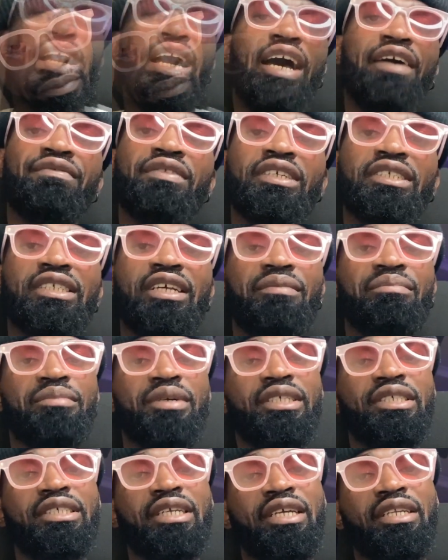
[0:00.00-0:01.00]
After
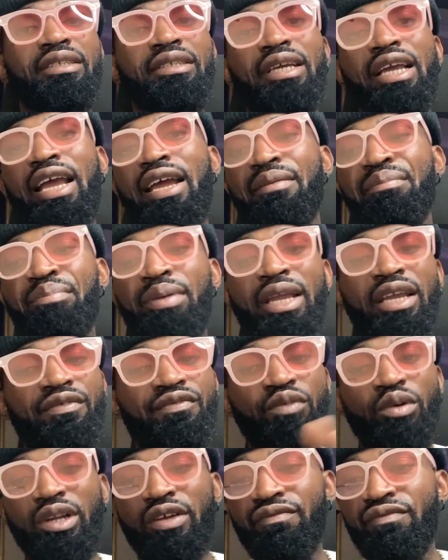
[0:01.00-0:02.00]
submission and paying
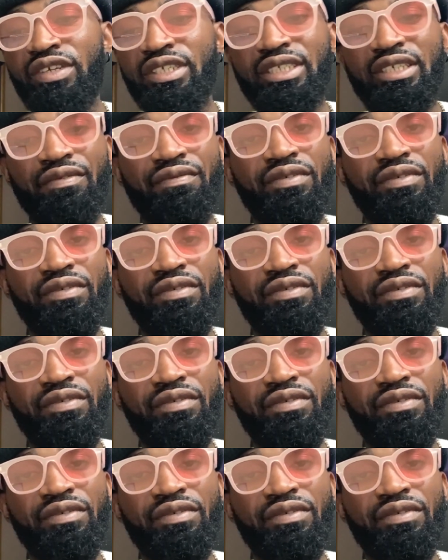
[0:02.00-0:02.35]
for the visa